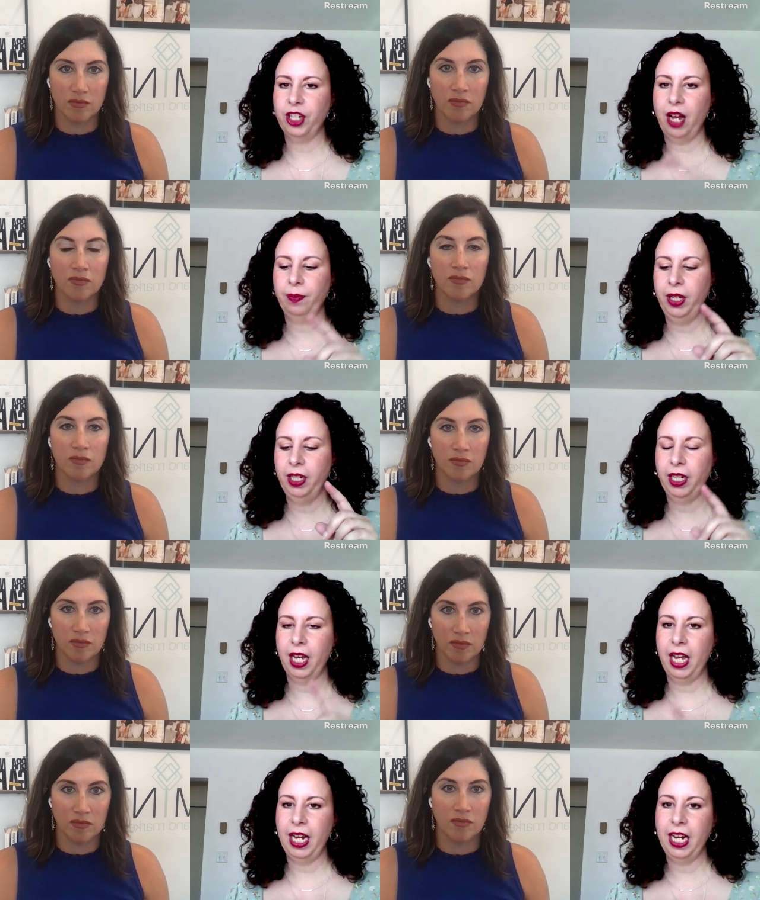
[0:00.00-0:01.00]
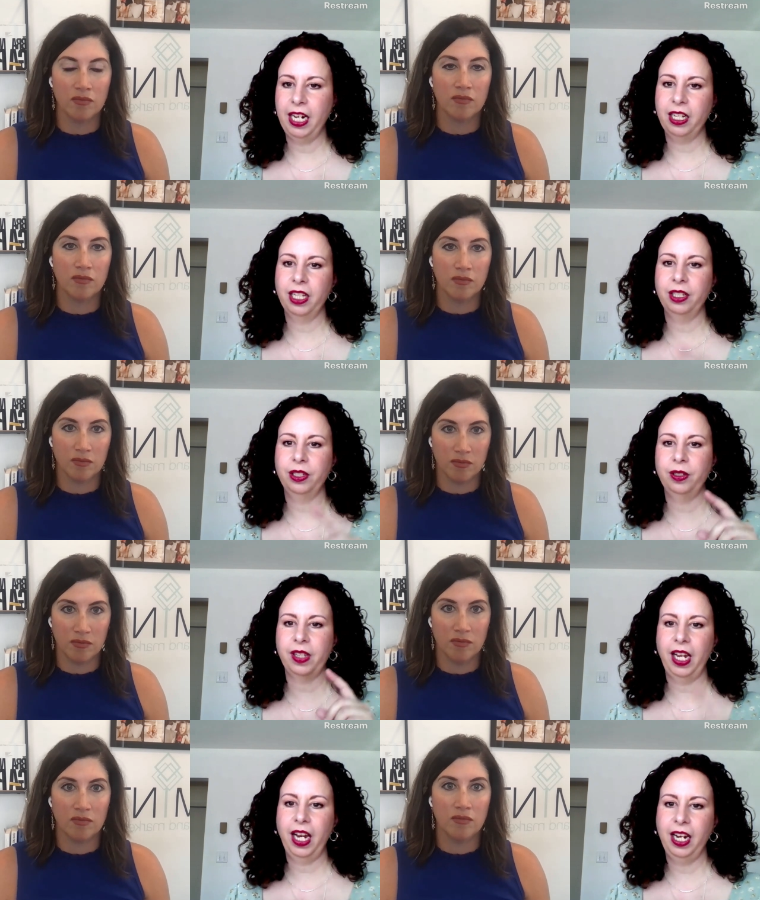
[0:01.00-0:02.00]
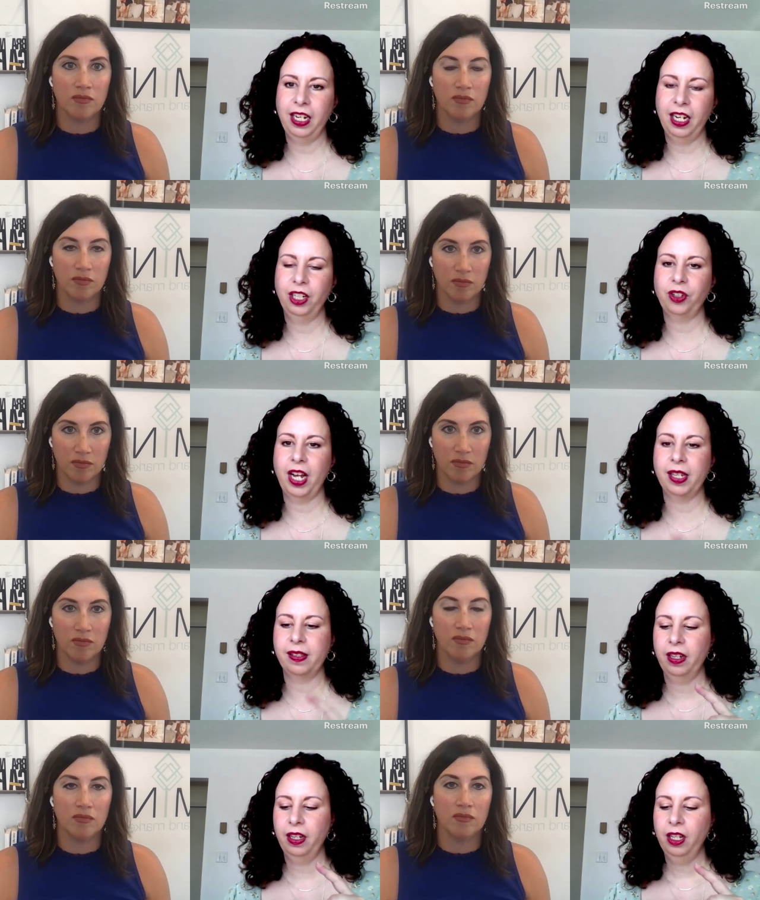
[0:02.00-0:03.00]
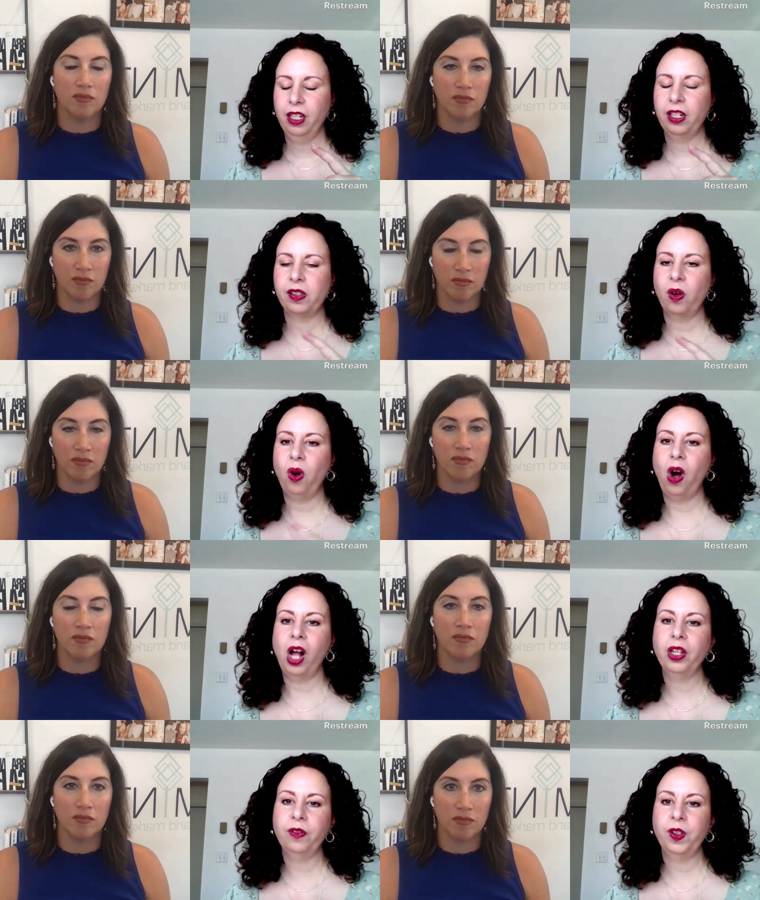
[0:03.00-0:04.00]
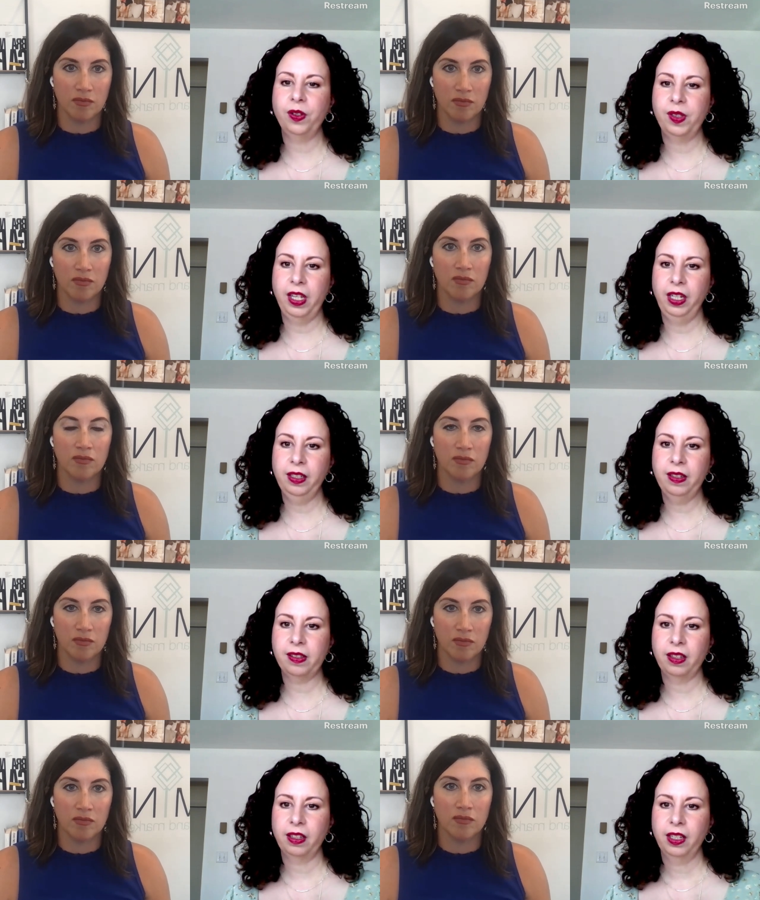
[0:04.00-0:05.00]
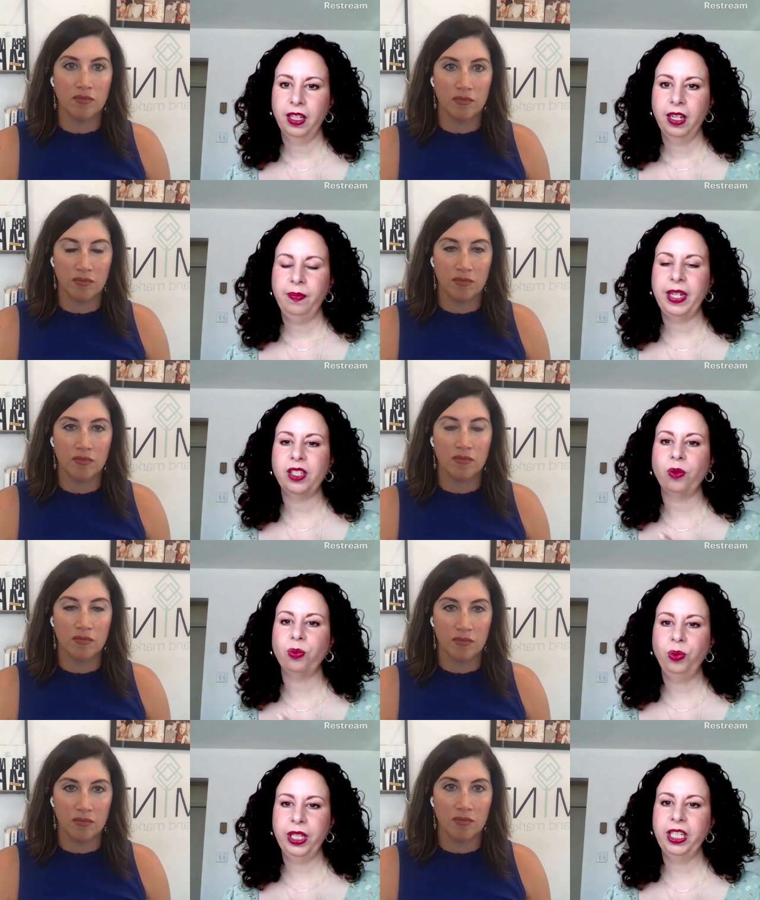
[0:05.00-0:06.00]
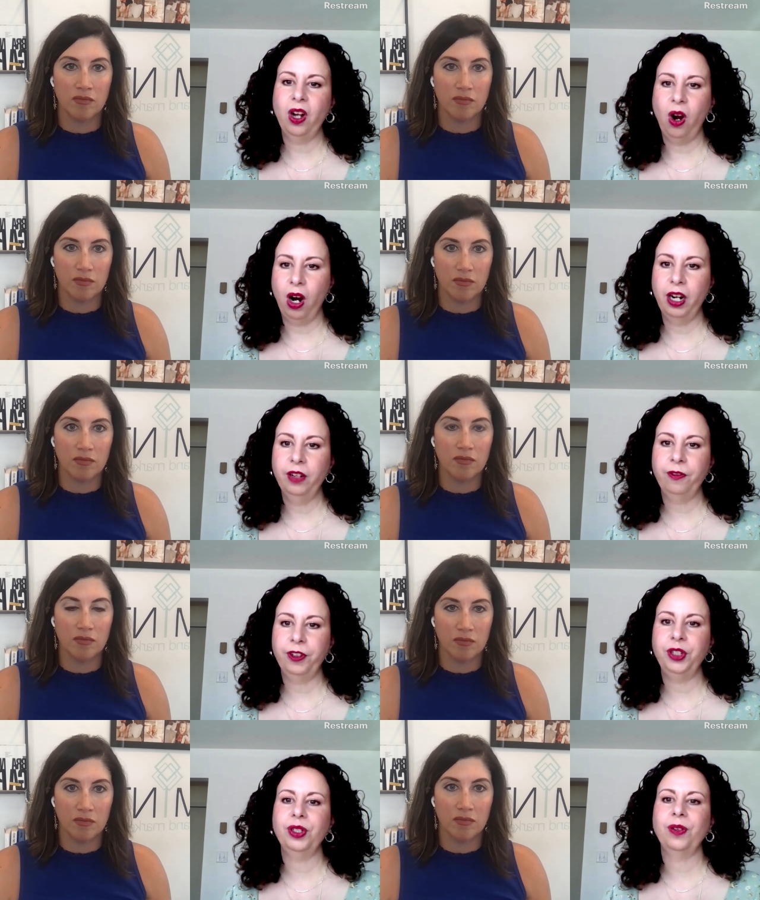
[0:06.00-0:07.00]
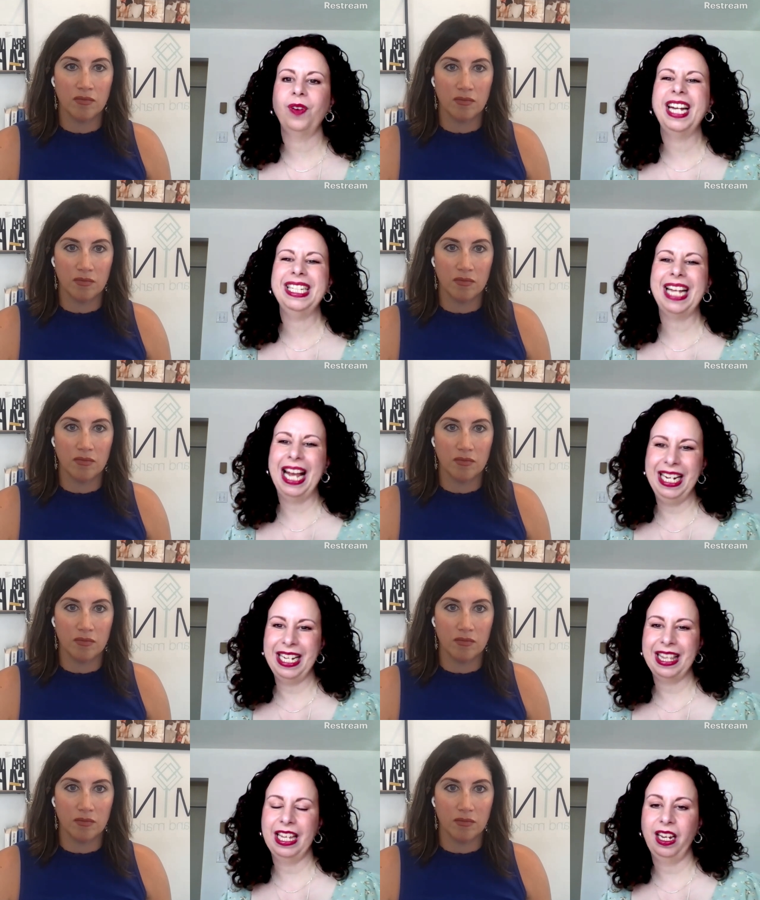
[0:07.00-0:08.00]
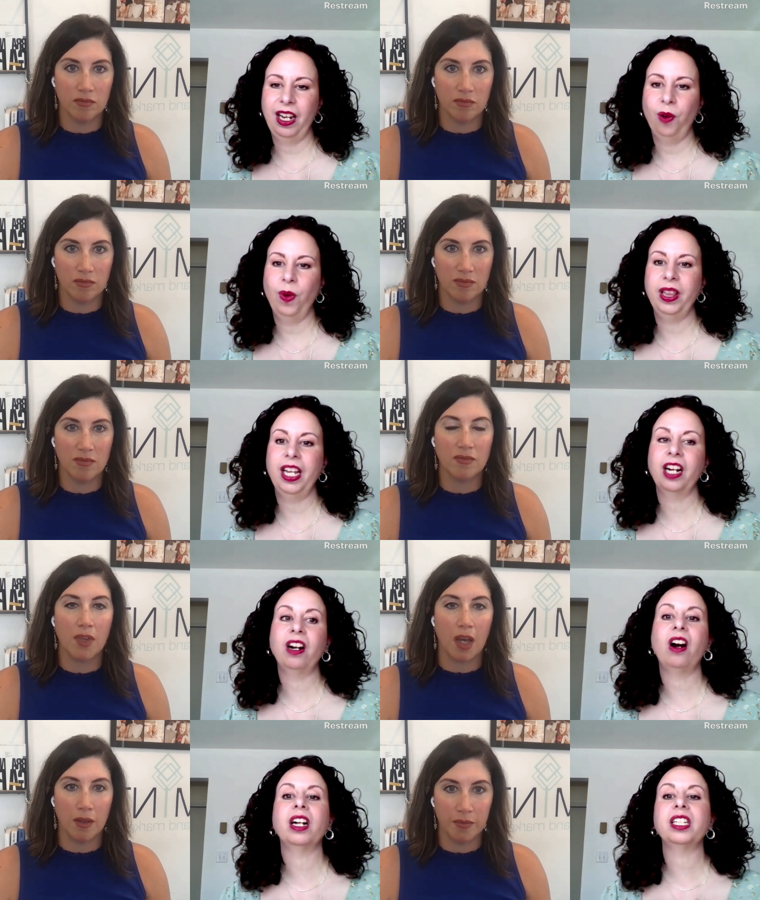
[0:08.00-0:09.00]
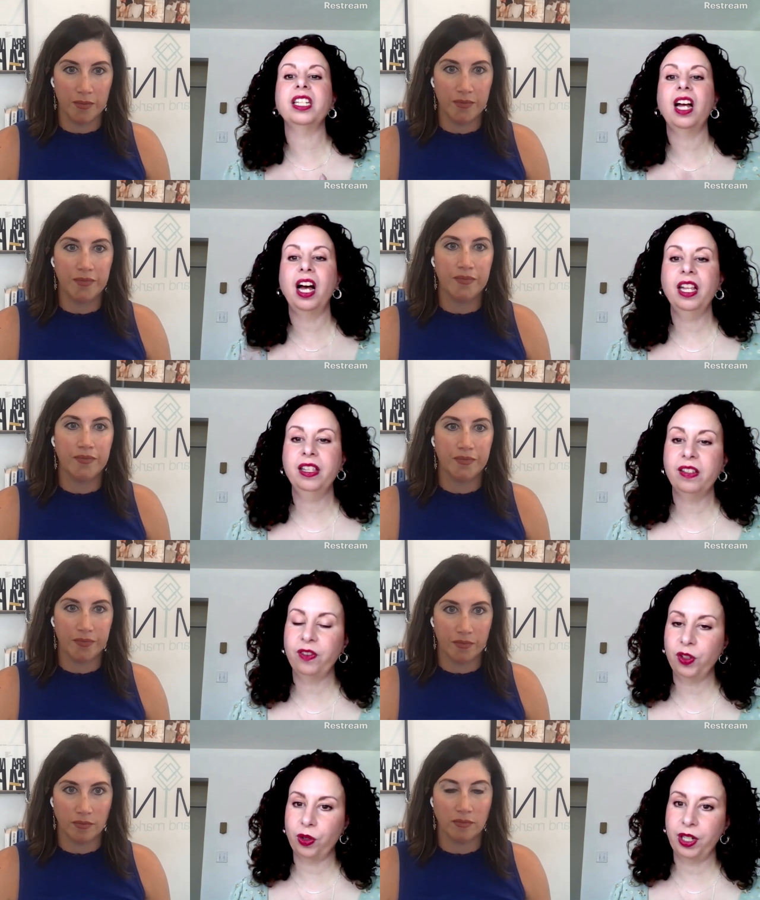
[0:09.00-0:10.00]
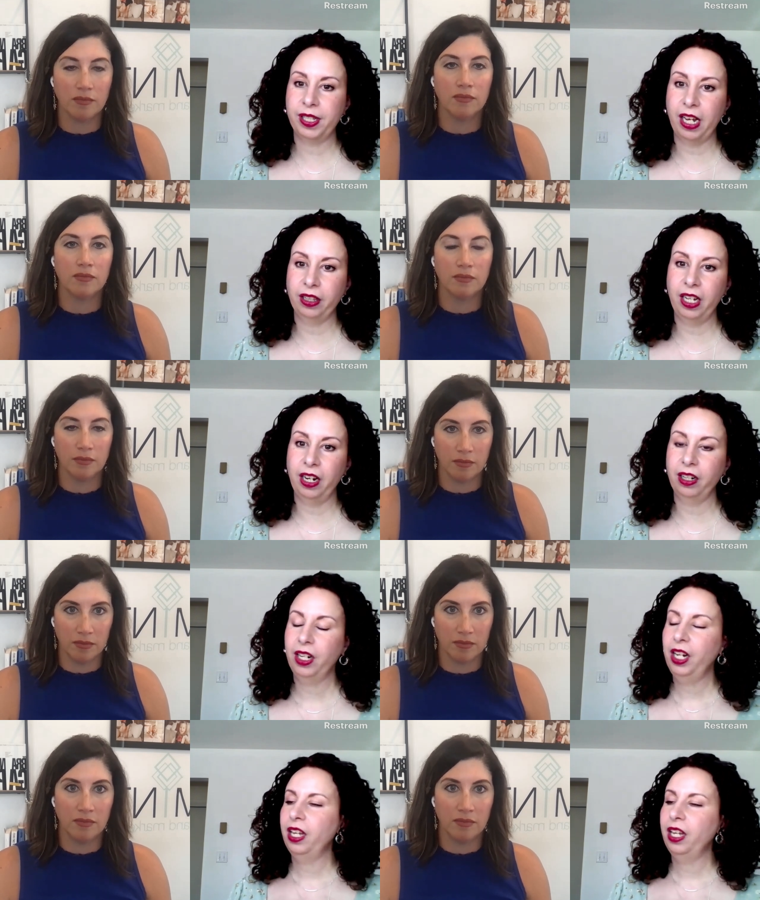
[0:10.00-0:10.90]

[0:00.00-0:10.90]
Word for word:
Speaker 1: shopping, I hate clothes, I hate getting dressed, because mm-hmm. all of those things makes it really hard for you to find anything when there yeah. are tons of stores out there.